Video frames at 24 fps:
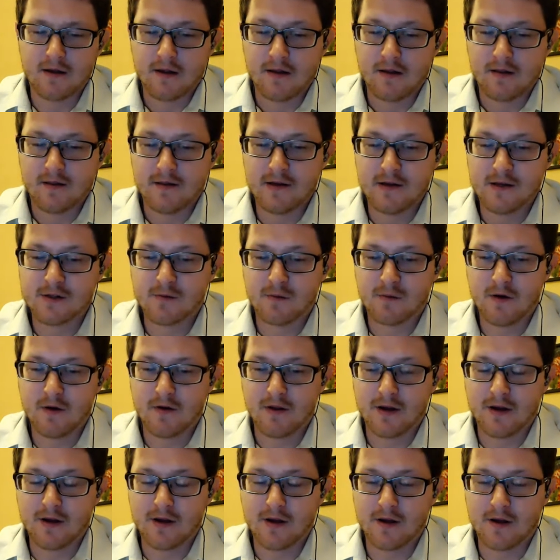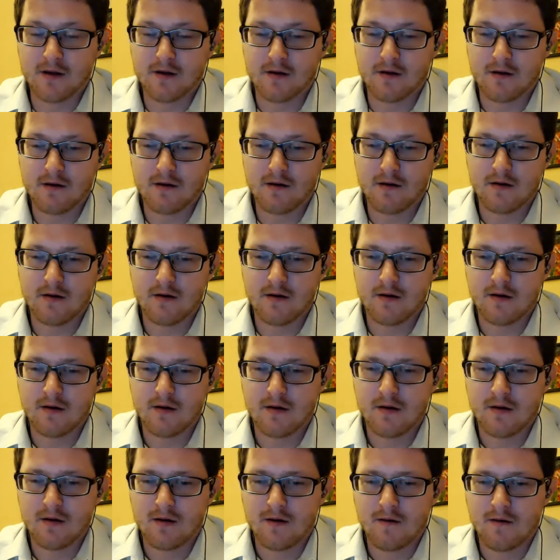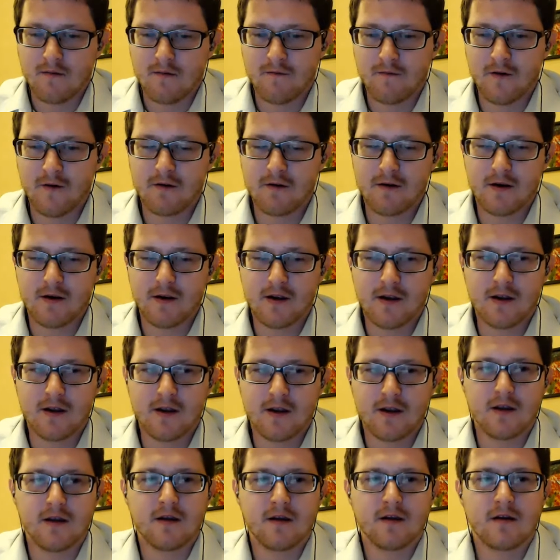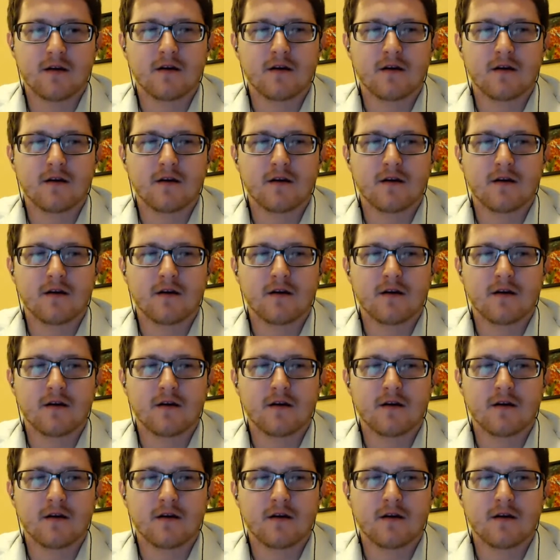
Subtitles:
these weren't like very